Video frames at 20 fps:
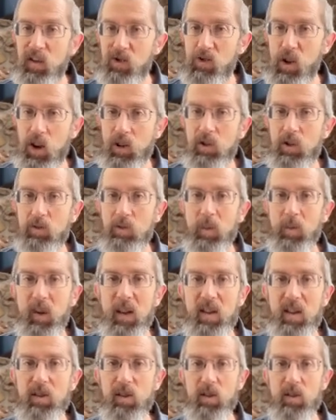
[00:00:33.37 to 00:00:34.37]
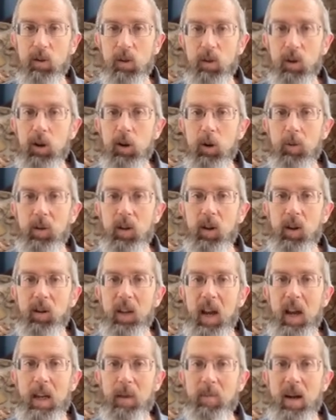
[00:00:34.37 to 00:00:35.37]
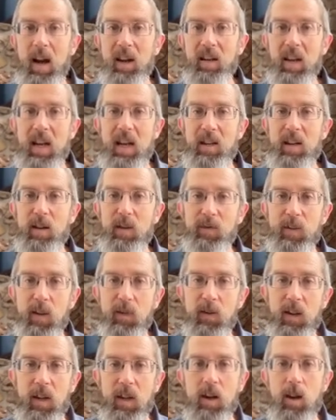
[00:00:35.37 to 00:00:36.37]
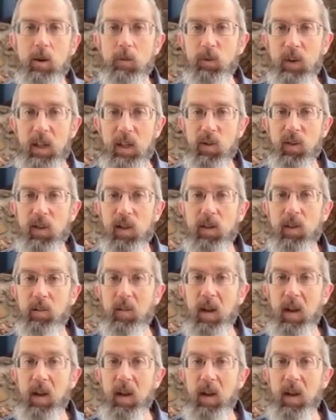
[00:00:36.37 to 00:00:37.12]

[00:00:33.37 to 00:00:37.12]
structure replaced an earlier mill dating back to 1850, reusing some